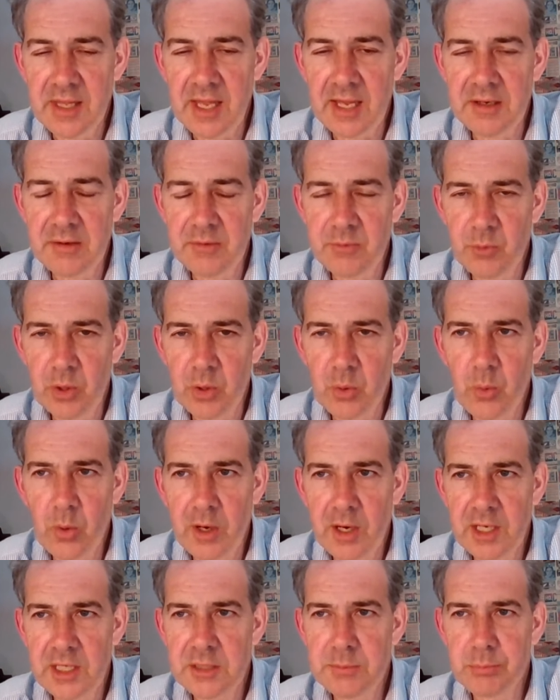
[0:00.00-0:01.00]
That
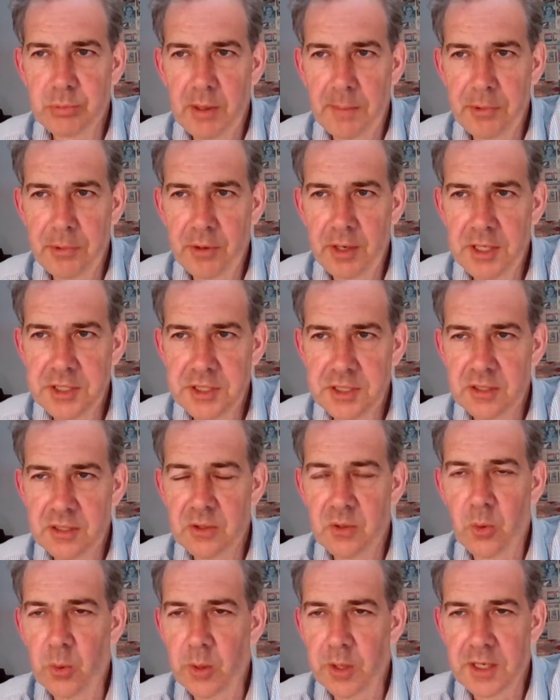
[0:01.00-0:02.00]
requires preparation,
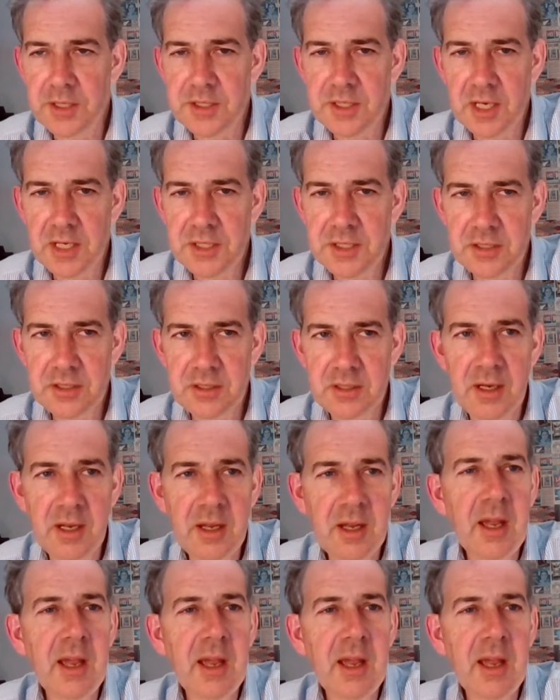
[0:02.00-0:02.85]
organization.